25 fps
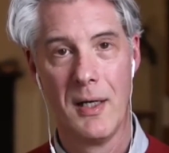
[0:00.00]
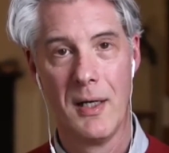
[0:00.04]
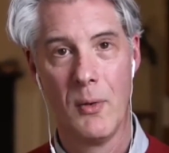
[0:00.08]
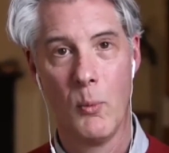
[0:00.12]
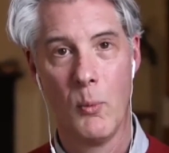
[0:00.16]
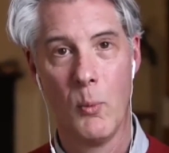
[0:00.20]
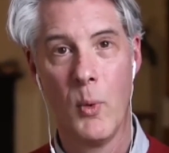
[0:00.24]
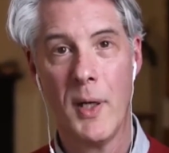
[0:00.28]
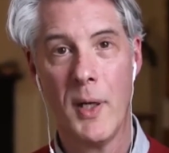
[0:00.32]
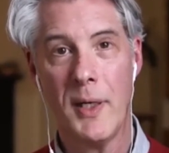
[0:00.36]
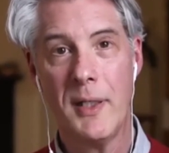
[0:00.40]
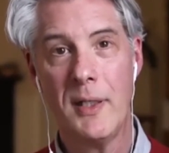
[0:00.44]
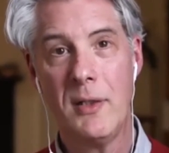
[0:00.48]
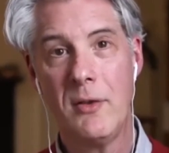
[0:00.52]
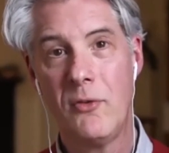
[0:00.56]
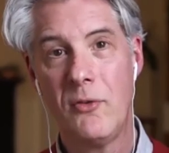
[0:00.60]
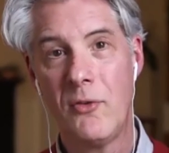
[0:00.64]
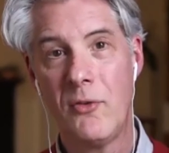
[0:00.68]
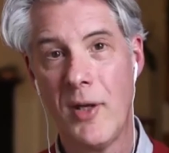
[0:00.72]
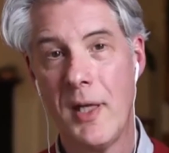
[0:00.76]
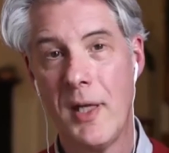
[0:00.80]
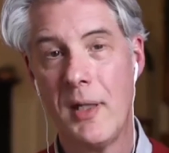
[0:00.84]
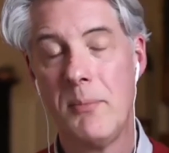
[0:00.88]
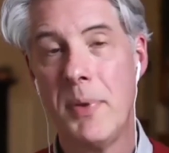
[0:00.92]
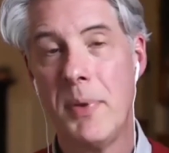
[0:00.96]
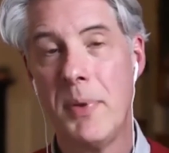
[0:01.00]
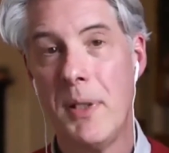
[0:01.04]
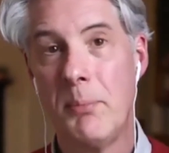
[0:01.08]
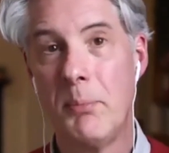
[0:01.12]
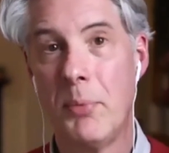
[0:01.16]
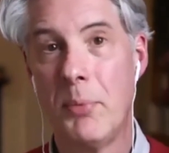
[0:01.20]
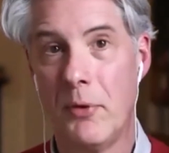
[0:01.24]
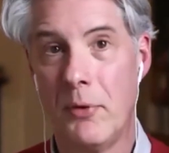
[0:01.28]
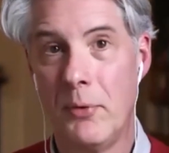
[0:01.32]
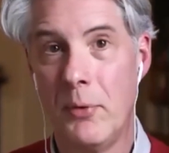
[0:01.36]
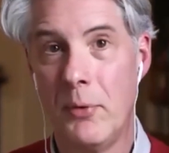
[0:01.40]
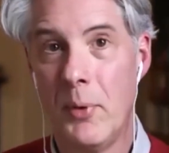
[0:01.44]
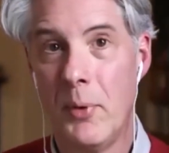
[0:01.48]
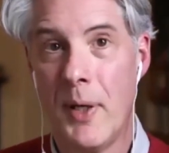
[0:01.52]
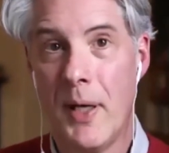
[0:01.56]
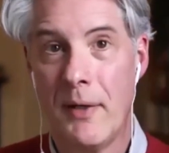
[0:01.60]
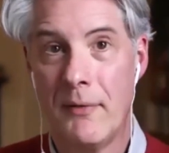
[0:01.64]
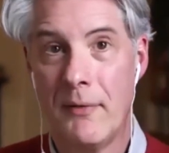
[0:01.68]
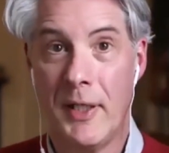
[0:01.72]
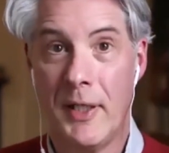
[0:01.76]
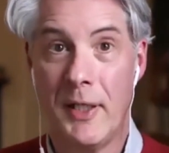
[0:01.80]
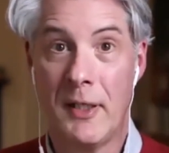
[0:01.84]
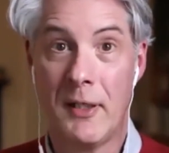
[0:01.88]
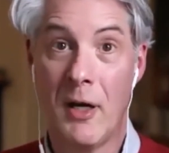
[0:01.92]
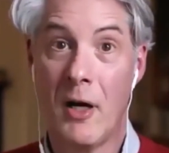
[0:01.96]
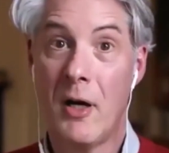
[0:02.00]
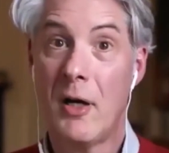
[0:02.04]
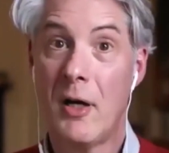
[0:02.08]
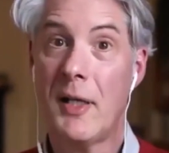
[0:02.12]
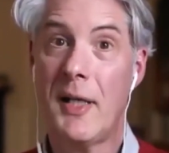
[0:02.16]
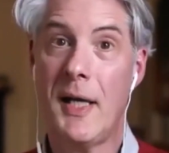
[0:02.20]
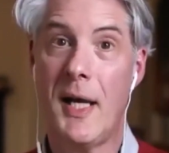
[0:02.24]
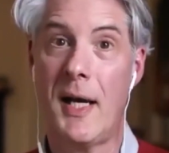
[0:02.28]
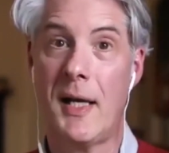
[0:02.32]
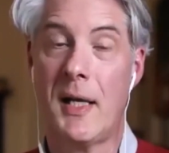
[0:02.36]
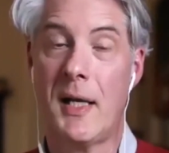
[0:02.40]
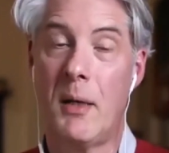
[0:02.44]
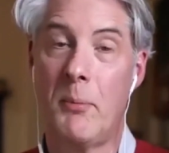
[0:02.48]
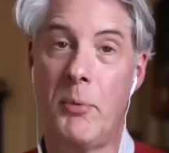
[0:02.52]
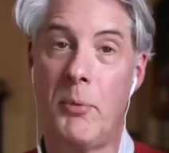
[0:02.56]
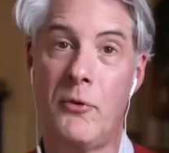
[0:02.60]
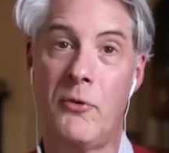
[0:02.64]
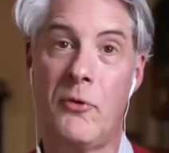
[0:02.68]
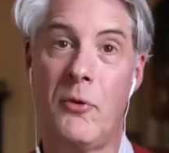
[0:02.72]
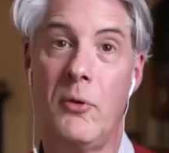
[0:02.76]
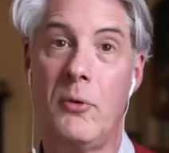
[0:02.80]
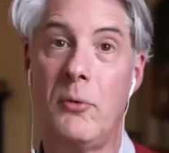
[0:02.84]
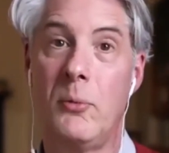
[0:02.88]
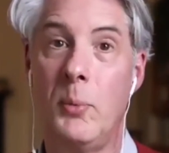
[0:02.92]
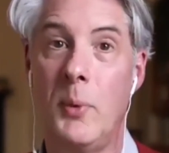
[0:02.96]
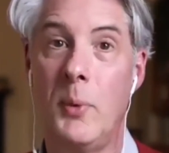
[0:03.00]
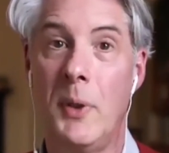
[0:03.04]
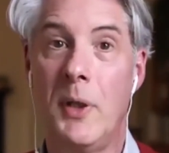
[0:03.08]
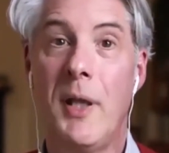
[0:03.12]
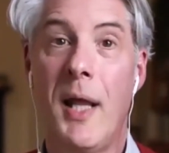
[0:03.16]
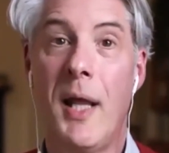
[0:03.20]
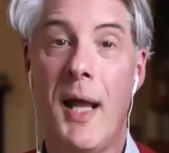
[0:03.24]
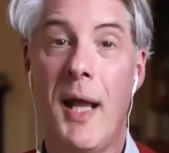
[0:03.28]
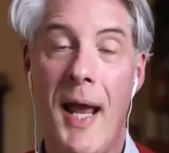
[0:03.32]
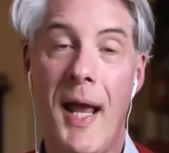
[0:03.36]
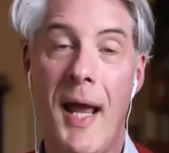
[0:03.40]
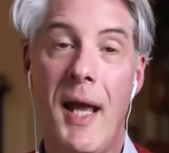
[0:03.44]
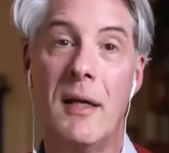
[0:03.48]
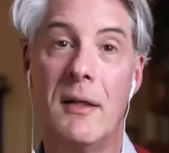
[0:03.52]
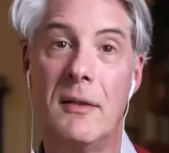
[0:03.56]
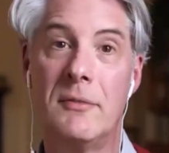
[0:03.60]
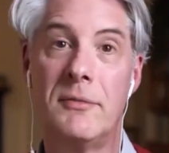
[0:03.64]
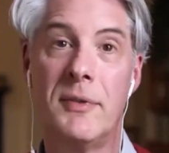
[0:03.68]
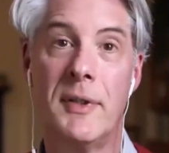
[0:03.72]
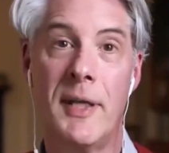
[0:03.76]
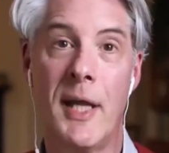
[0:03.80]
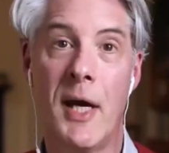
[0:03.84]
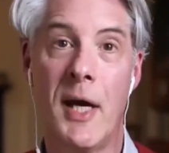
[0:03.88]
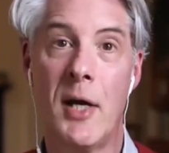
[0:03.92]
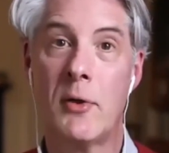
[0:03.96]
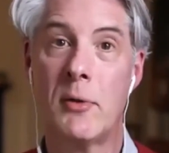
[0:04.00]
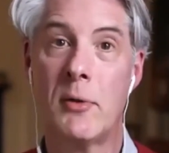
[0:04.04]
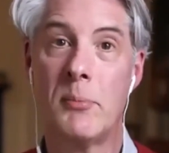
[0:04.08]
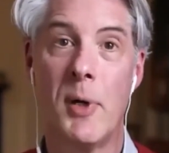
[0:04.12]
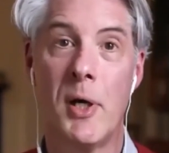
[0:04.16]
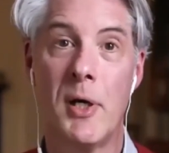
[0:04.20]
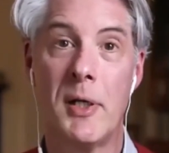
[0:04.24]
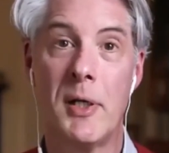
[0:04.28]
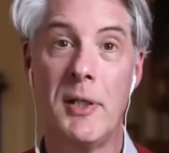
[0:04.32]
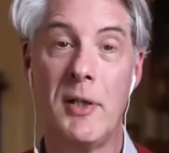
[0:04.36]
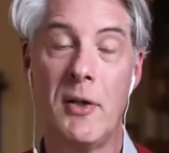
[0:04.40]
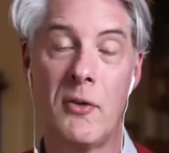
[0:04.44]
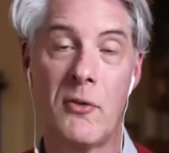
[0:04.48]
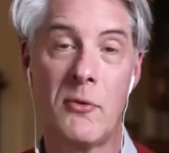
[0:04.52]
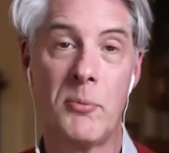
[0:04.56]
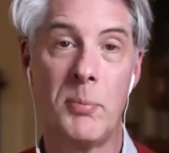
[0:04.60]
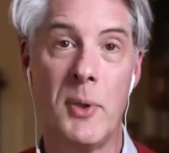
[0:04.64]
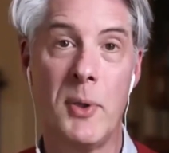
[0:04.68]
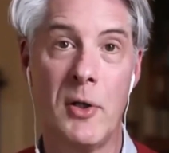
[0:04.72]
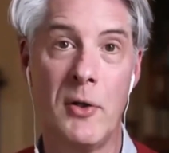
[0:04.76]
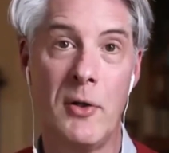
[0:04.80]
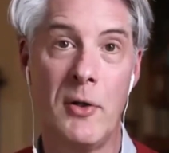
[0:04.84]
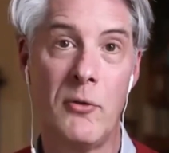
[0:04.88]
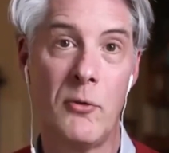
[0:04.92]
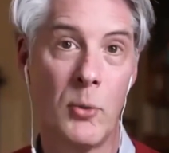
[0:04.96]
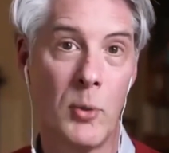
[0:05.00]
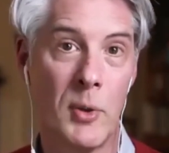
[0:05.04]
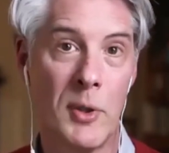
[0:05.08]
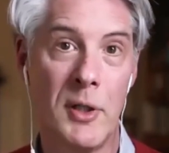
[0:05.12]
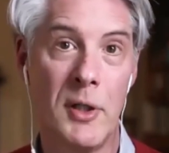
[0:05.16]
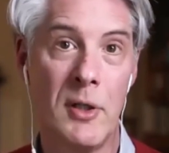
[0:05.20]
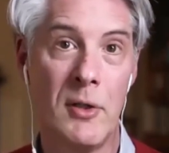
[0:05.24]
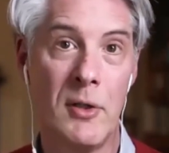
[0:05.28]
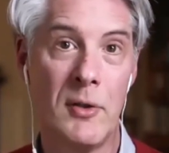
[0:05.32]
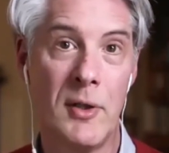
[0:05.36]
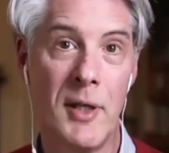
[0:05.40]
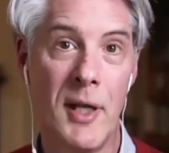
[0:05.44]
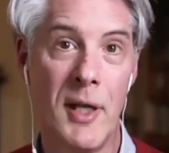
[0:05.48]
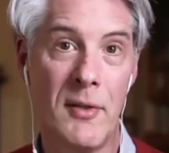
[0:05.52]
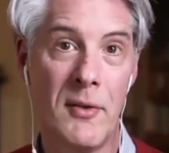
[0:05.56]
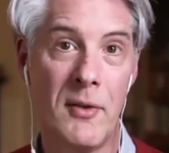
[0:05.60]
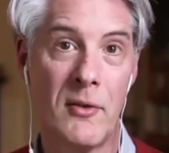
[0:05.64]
1 in 10 people who have a cardiac episode will have an out-of-body experience or a near-death